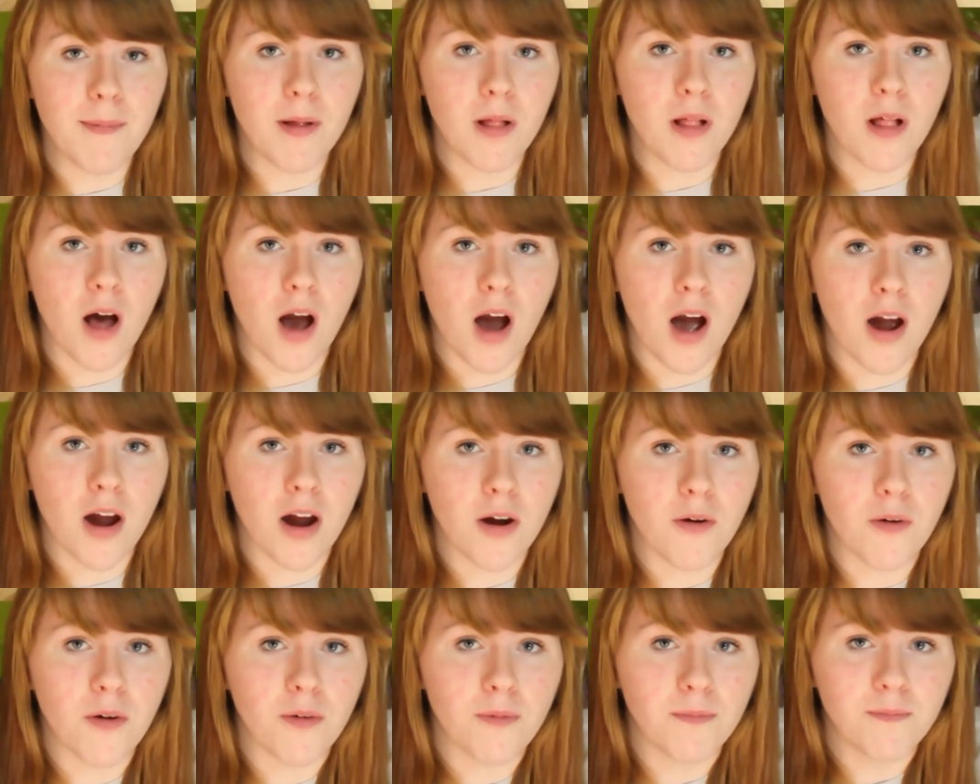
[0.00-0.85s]

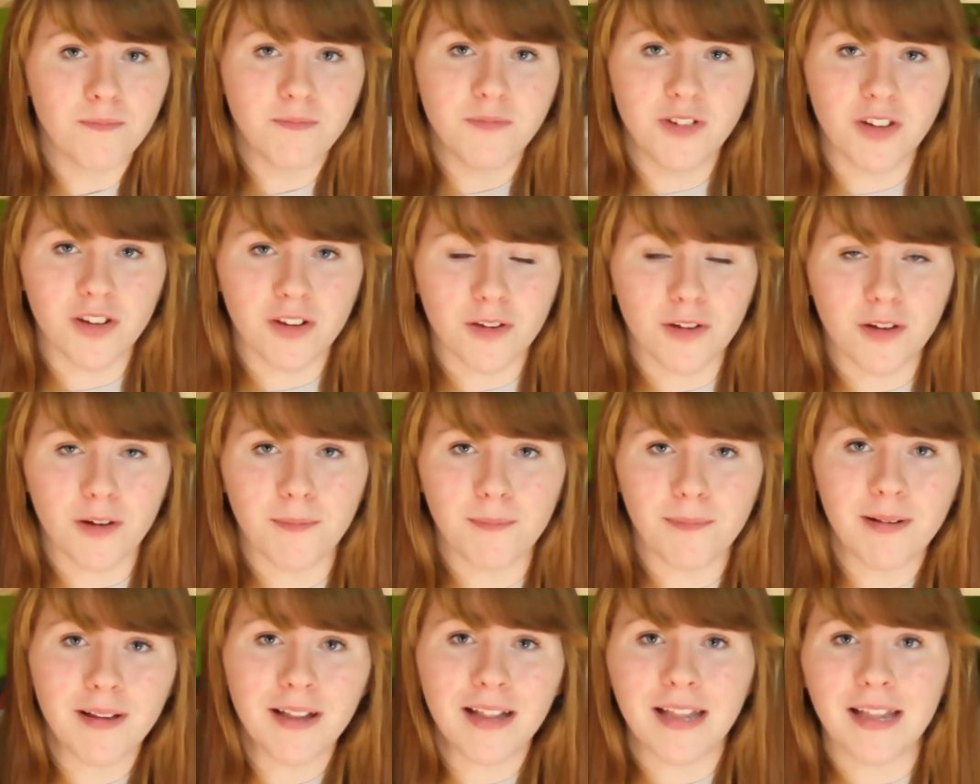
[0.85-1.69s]
are just
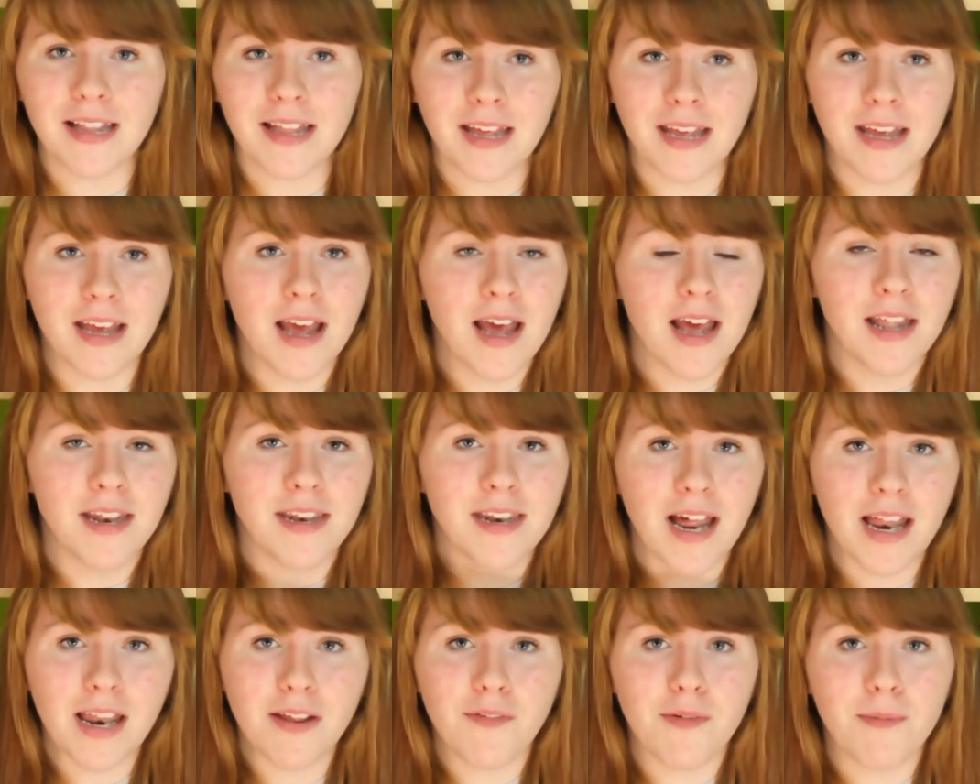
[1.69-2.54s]
completely
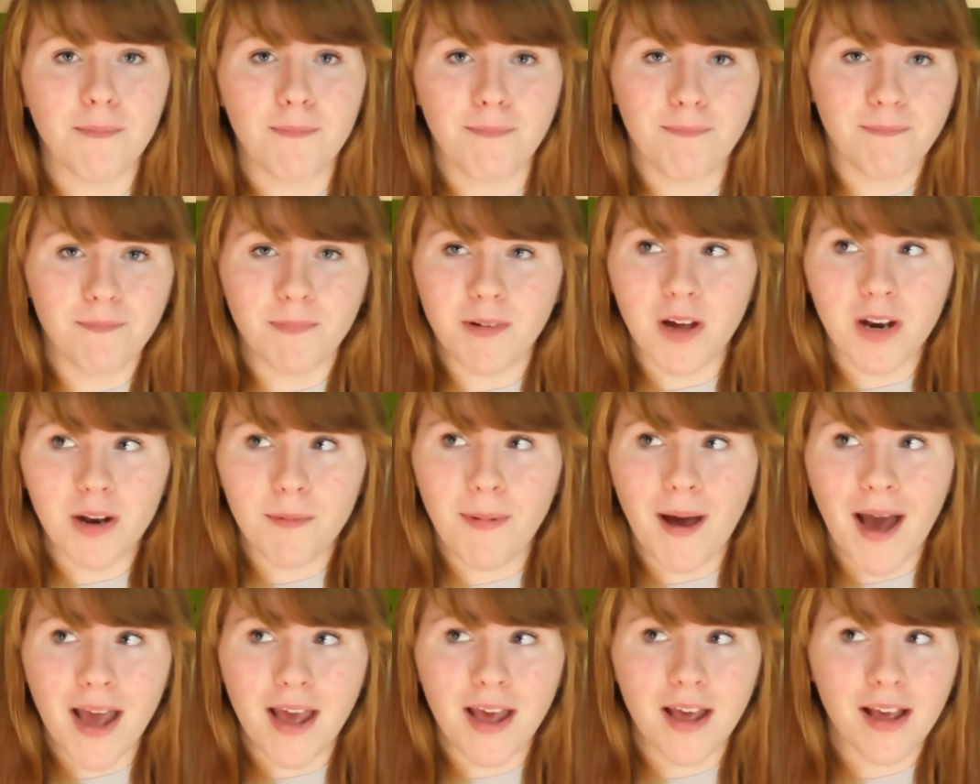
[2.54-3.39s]
not even gonna
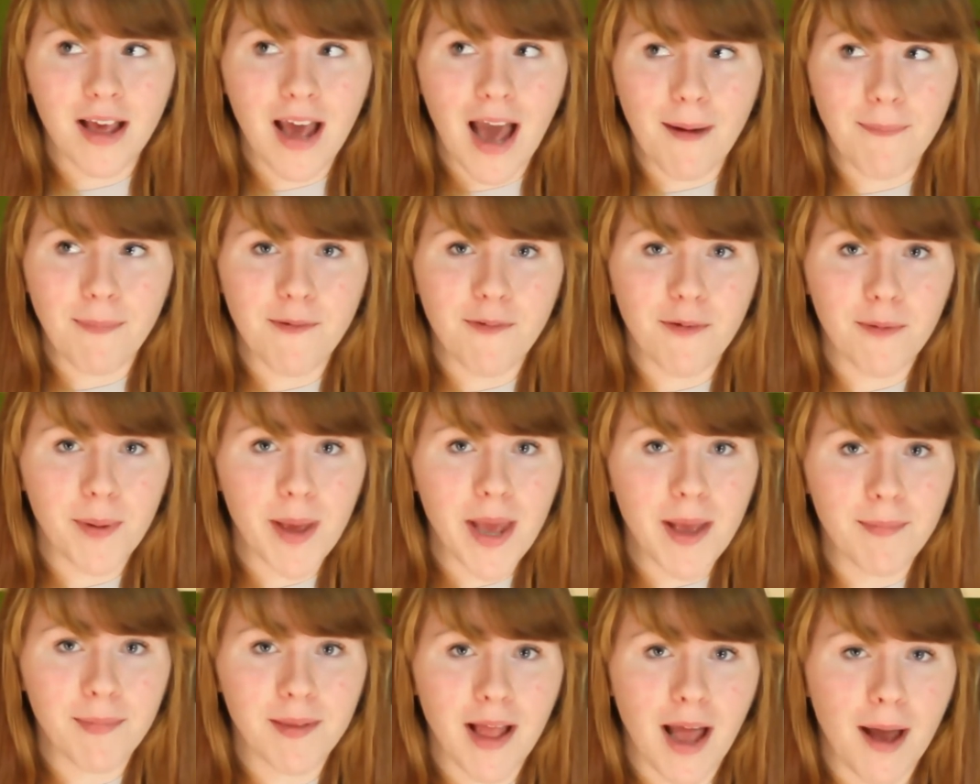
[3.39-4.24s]
buy a copy from
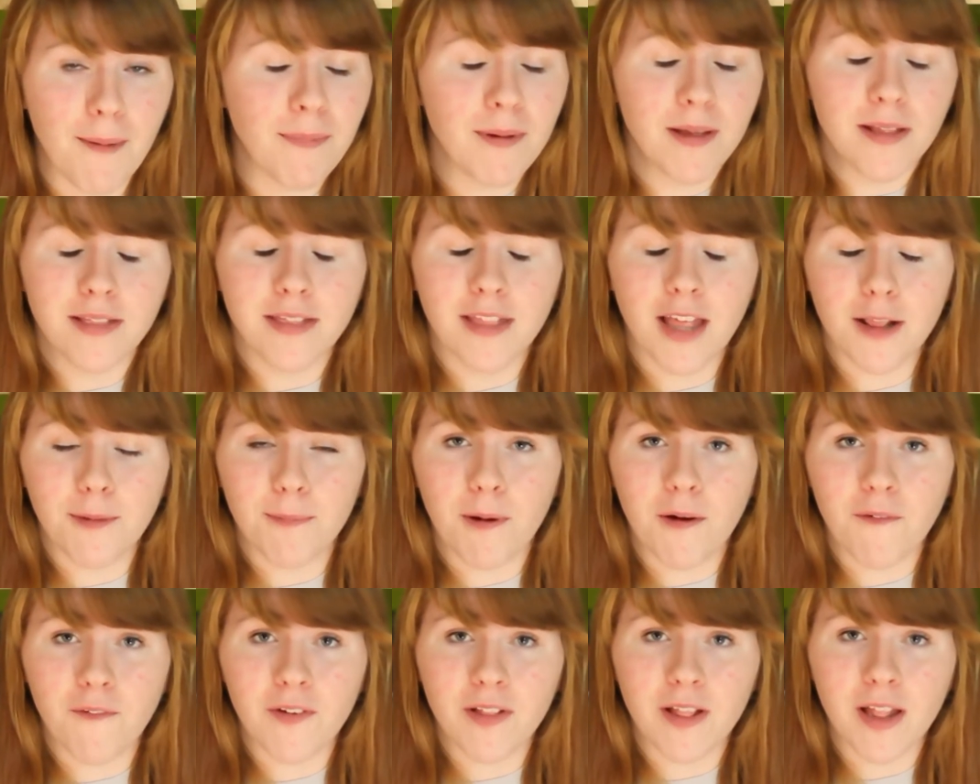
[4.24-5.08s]
GameStop. That's
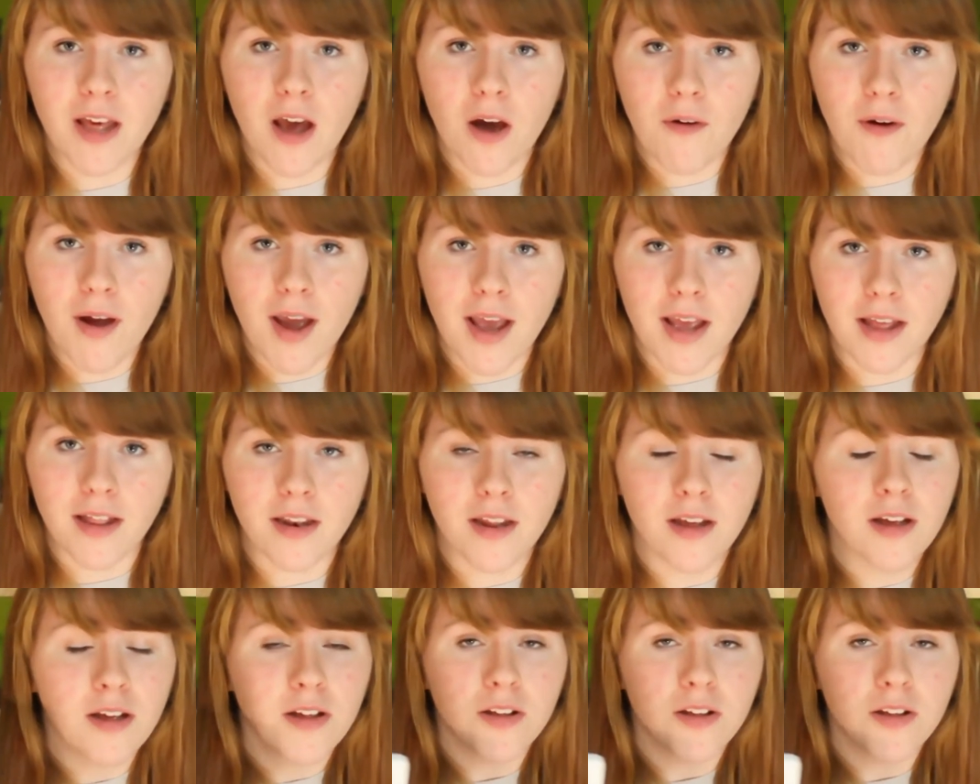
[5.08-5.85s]
perfectly alright.